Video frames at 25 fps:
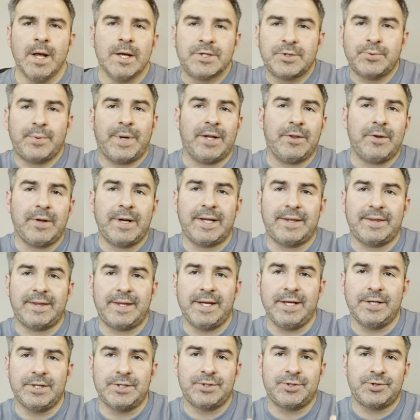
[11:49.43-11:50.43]
So when I look at
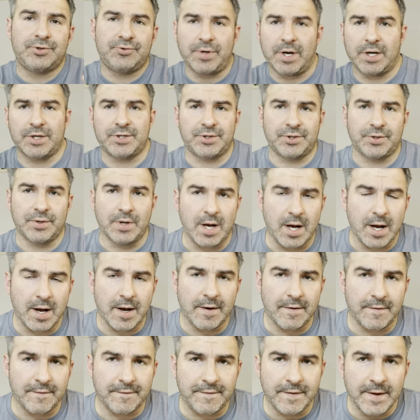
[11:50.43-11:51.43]
the structure
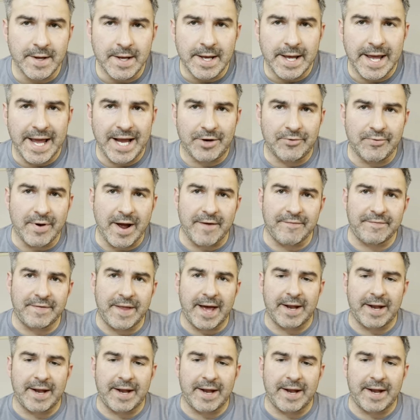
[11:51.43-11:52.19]
of a graph